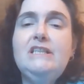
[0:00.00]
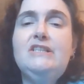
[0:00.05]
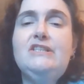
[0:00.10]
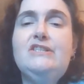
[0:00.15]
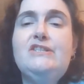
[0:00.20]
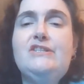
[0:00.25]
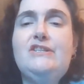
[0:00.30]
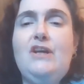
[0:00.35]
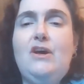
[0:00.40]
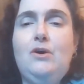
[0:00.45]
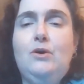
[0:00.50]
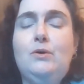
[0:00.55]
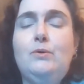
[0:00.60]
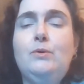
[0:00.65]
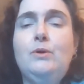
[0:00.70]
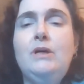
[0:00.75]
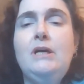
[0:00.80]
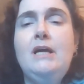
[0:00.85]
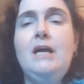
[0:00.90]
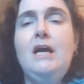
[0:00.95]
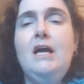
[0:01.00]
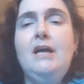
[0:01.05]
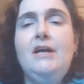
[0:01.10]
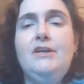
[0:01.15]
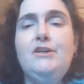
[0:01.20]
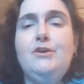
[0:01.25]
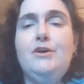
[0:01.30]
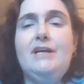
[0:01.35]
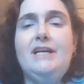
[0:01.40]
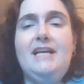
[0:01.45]
So,
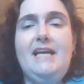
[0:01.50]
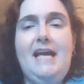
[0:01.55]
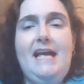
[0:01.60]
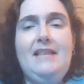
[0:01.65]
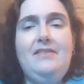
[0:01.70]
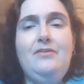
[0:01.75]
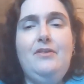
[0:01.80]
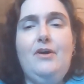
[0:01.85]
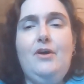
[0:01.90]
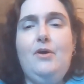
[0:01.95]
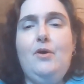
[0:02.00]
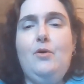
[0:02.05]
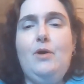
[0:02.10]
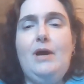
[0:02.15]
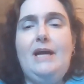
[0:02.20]
you know, again, though,